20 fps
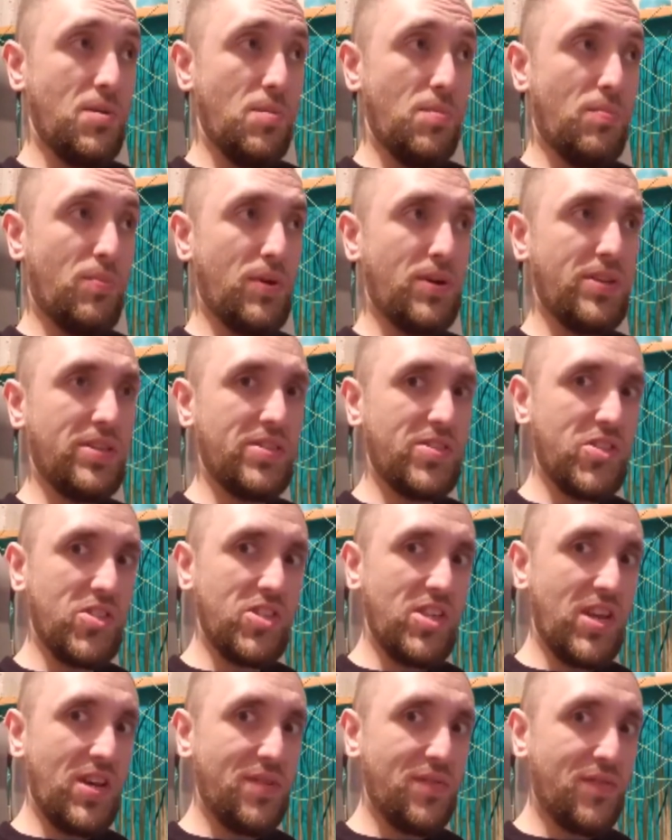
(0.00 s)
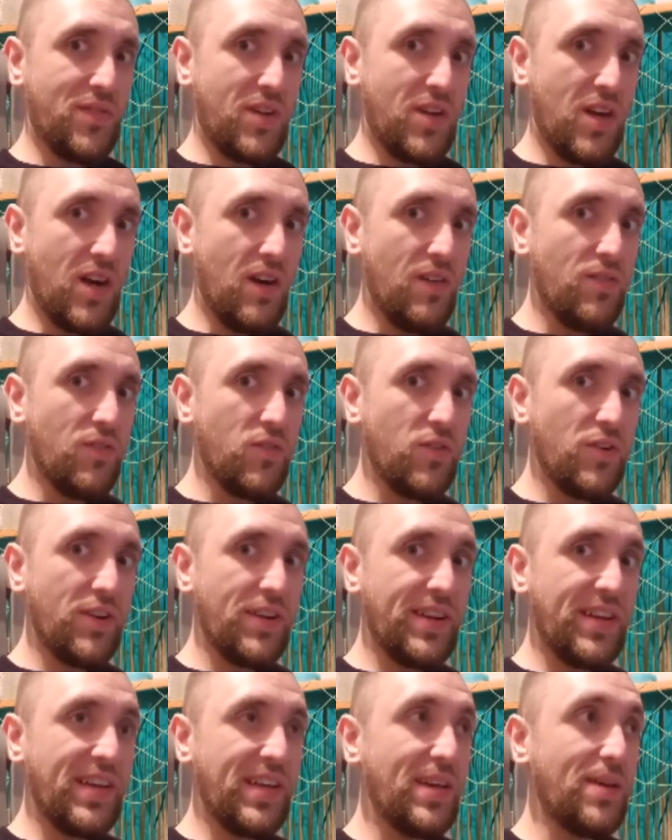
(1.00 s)
but instead of
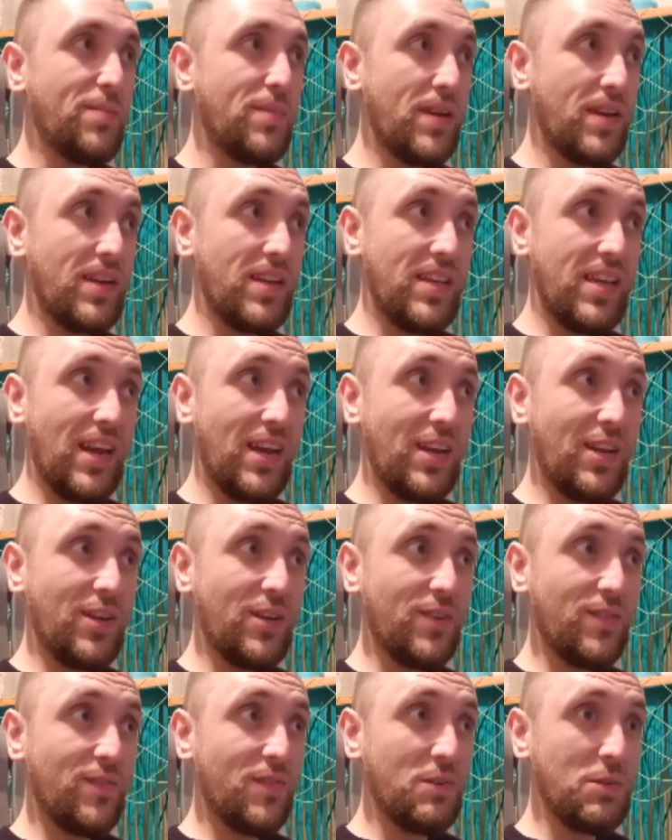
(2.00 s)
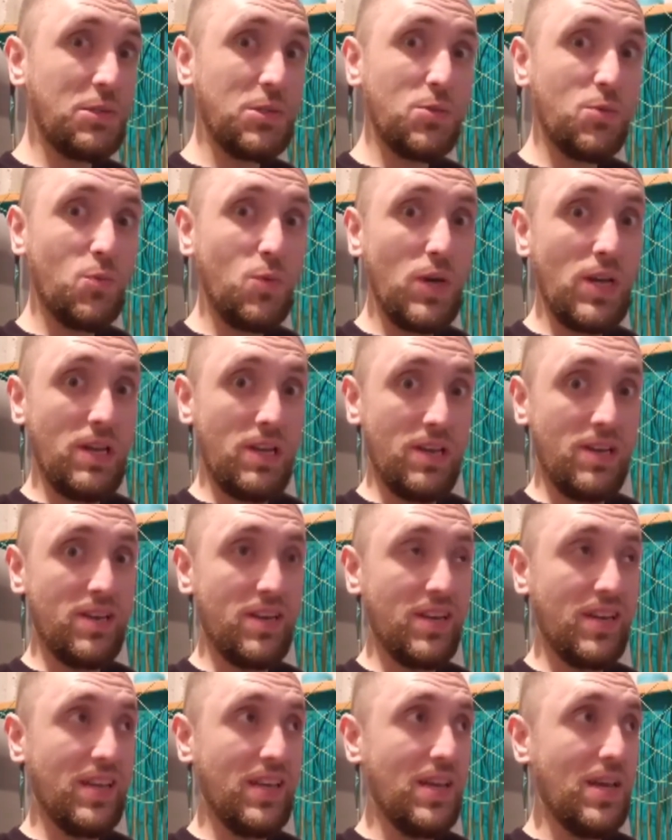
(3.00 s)
covering him and getting your first win,
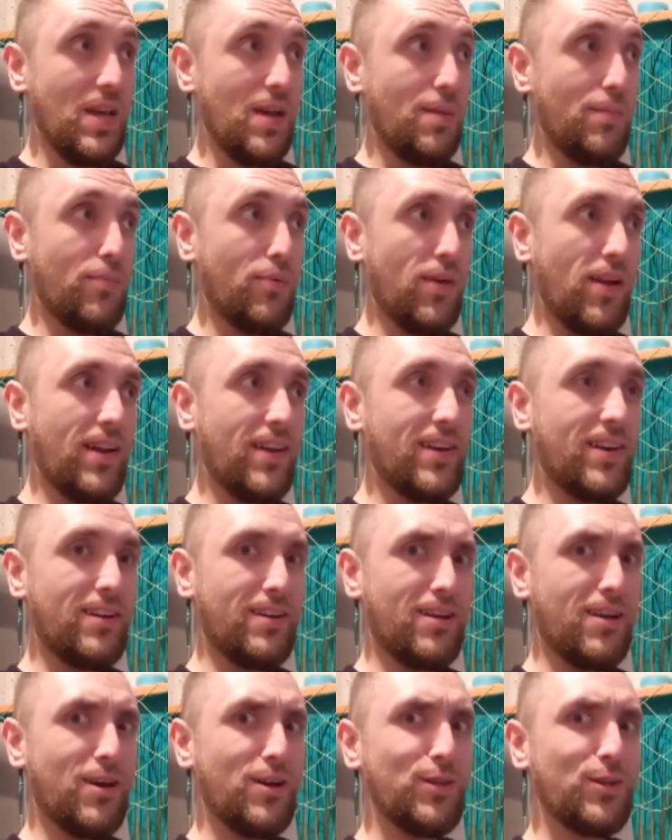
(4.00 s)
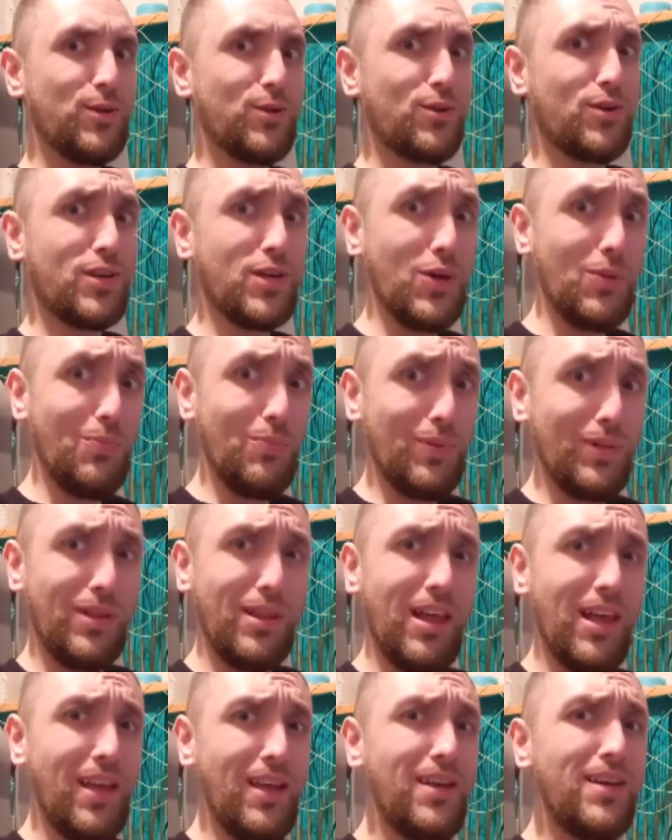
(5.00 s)
Brandon Cutler
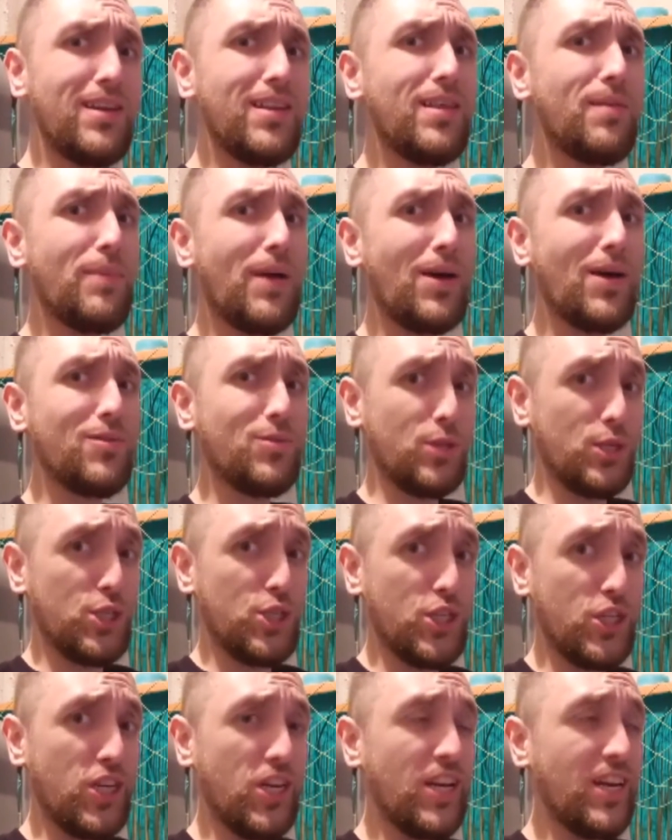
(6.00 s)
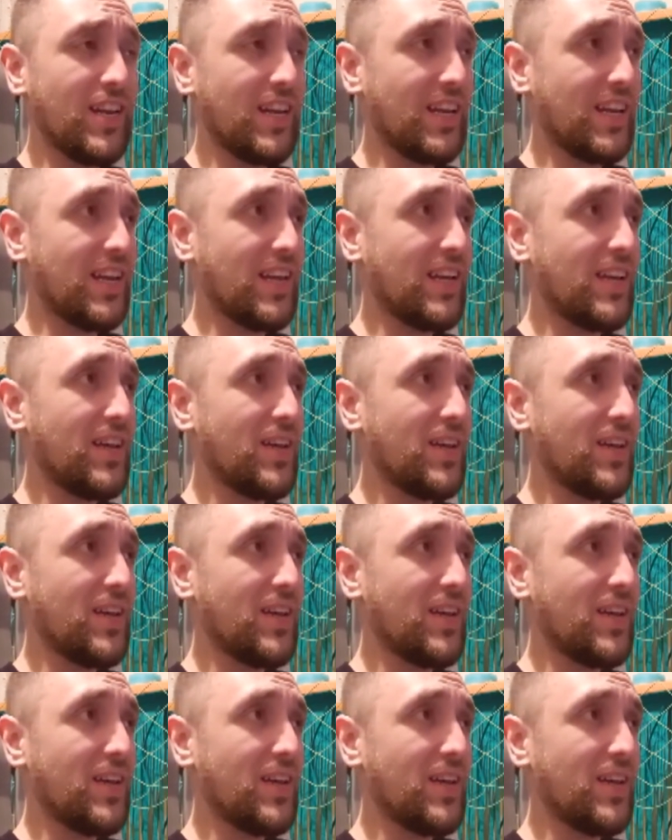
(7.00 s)
complained about the cheating,